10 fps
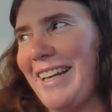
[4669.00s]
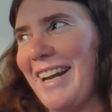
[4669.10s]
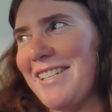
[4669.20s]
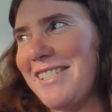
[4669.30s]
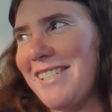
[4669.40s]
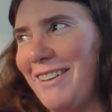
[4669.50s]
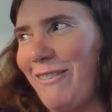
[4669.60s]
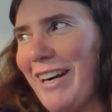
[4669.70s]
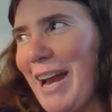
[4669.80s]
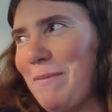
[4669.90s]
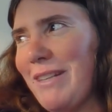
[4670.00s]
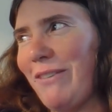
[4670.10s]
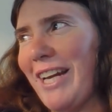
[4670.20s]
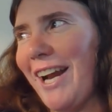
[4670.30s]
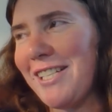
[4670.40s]
do they catch it? What happens
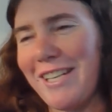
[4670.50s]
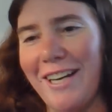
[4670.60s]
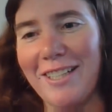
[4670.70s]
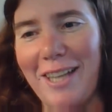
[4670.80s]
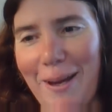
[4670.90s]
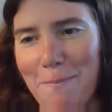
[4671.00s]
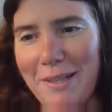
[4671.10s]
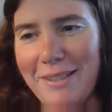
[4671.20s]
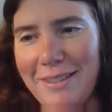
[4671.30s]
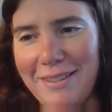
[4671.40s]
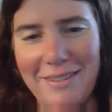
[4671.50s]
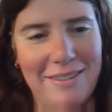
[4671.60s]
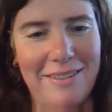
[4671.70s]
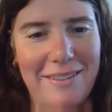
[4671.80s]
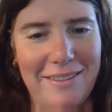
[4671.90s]
if you catch it? You get to keep it's it. It's a big
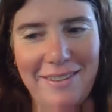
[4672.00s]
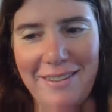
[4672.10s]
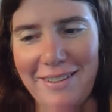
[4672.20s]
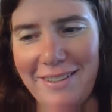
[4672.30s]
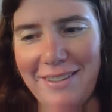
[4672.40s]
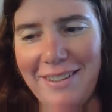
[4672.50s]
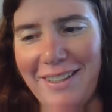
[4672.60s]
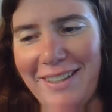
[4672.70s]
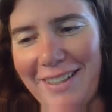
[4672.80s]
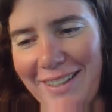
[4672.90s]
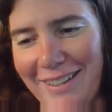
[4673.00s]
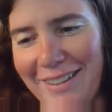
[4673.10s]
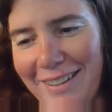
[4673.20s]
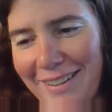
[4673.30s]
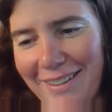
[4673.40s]
thing of cheese.
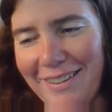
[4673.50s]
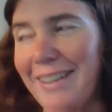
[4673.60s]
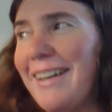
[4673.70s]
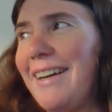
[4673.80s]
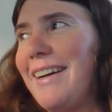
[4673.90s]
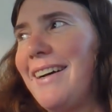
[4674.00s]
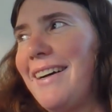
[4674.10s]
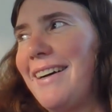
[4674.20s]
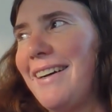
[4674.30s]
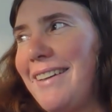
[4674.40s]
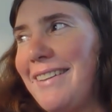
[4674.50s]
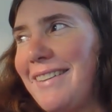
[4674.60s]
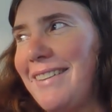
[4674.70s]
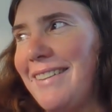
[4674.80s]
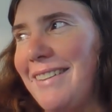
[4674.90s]
I don't know what the exact
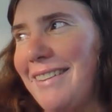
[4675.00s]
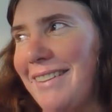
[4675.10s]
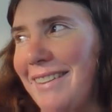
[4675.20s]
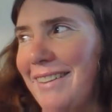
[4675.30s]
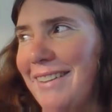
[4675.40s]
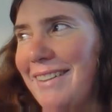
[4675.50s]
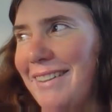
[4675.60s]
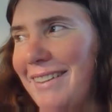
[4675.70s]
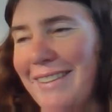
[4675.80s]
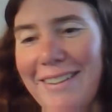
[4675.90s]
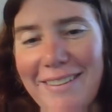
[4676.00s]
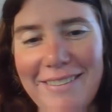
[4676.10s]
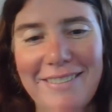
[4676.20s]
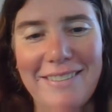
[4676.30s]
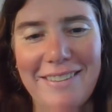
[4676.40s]
I just I don't know what
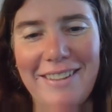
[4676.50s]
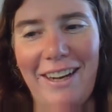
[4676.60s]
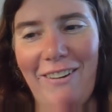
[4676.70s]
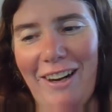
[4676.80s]
the exact.